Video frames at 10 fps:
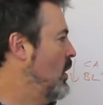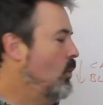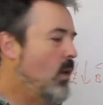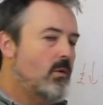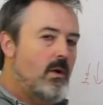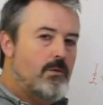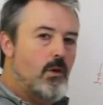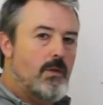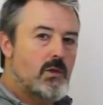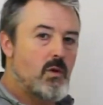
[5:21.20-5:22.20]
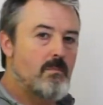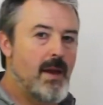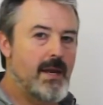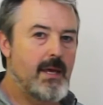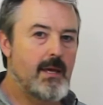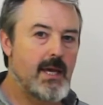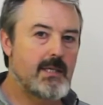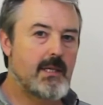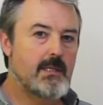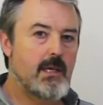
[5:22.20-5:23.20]
When we've done this with many
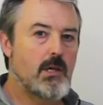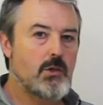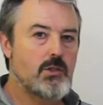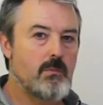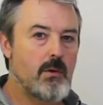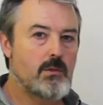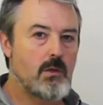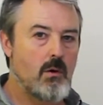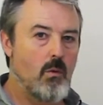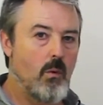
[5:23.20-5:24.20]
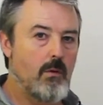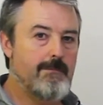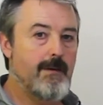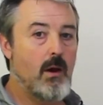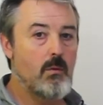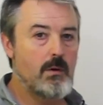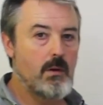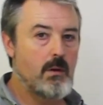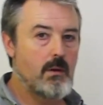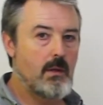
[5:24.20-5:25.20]
ECC customers, what we found
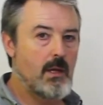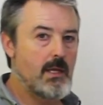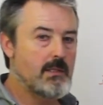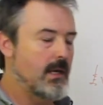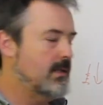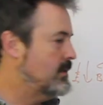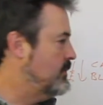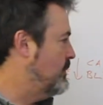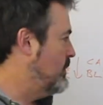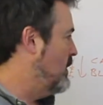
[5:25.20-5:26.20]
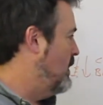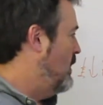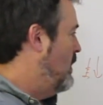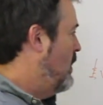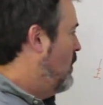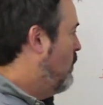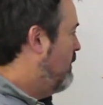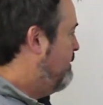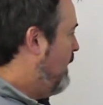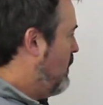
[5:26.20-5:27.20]
is this. We
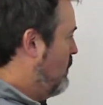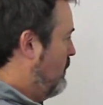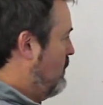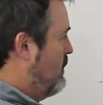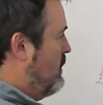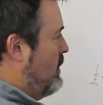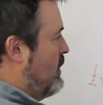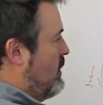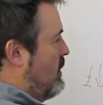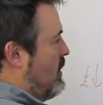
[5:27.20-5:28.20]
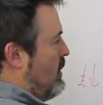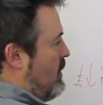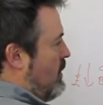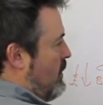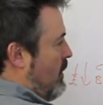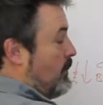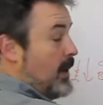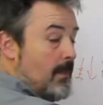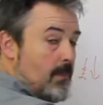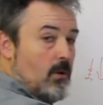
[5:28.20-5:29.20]
found that
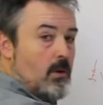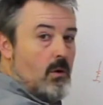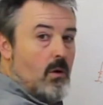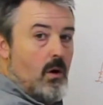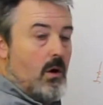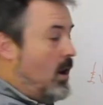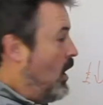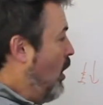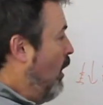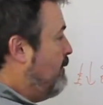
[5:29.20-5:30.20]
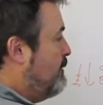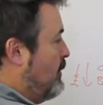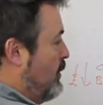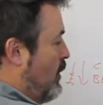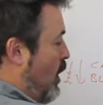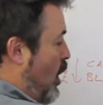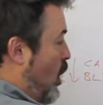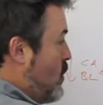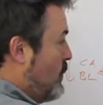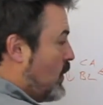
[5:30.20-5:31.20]
people often
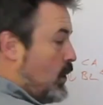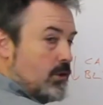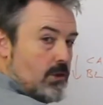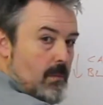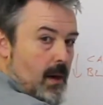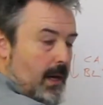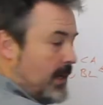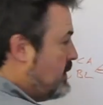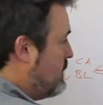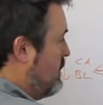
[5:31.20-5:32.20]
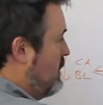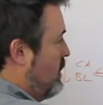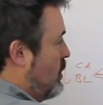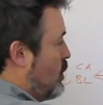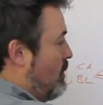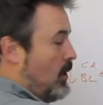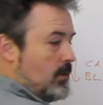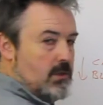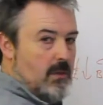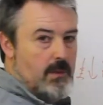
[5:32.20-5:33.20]
over-customize
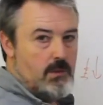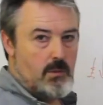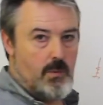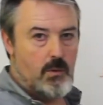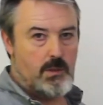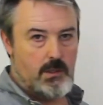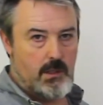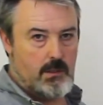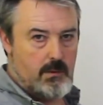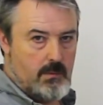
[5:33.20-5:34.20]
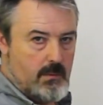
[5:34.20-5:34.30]
commodity business processes.